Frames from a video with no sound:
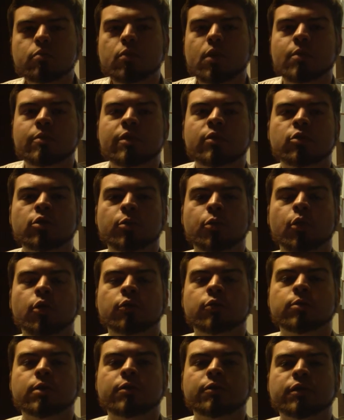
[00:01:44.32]
we had a report
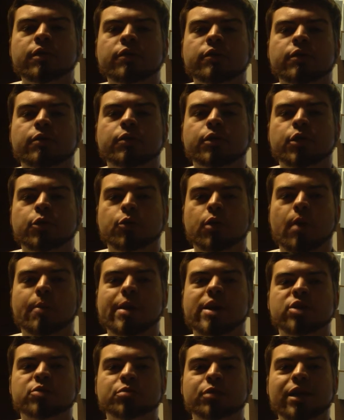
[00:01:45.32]
from our friends over at the
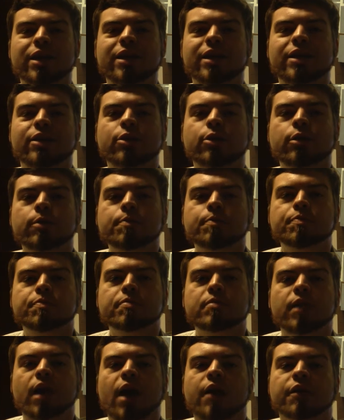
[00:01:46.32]
Wabash Plain Dealer,
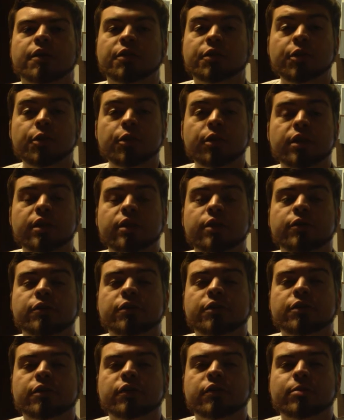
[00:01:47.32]
the third in their
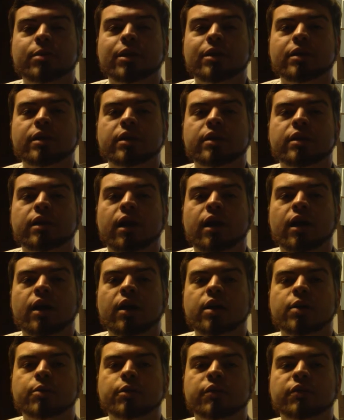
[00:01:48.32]
series about the
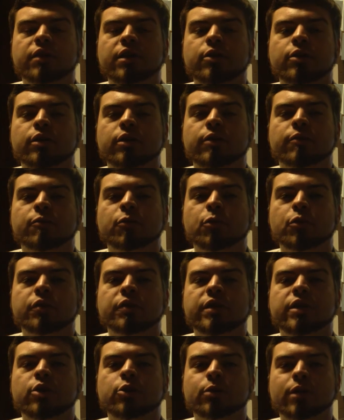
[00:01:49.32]
Honeywell Center and the Ford
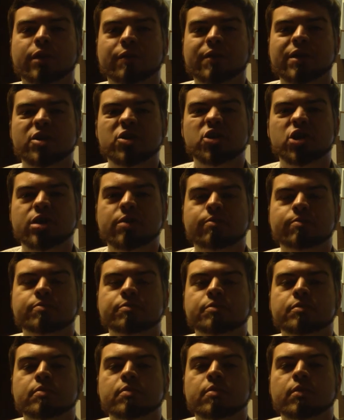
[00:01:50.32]
Theater renovation.
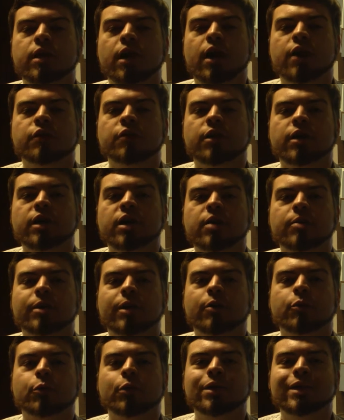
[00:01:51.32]
Talking
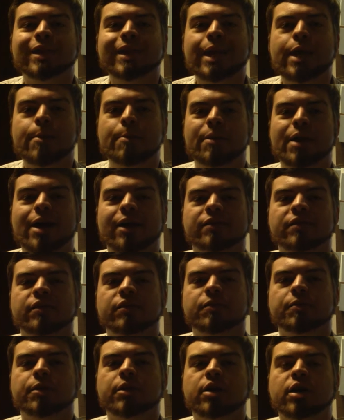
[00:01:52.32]
about what the impact is
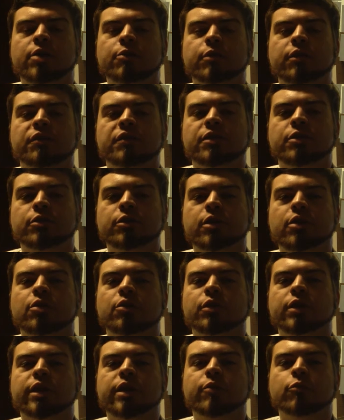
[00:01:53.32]
of the Honeywell Center not
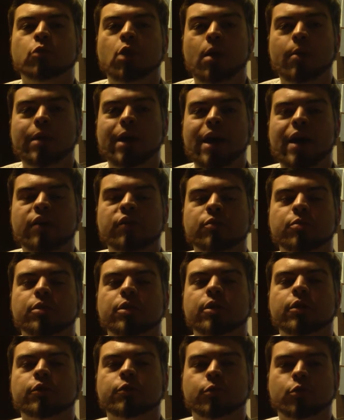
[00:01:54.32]
only in Wabash, but
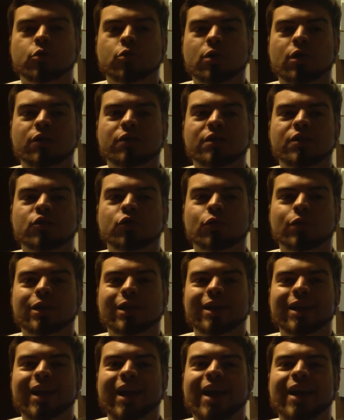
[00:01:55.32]
also across central
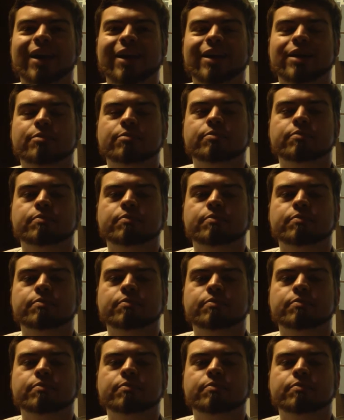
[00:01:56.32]
Indiana.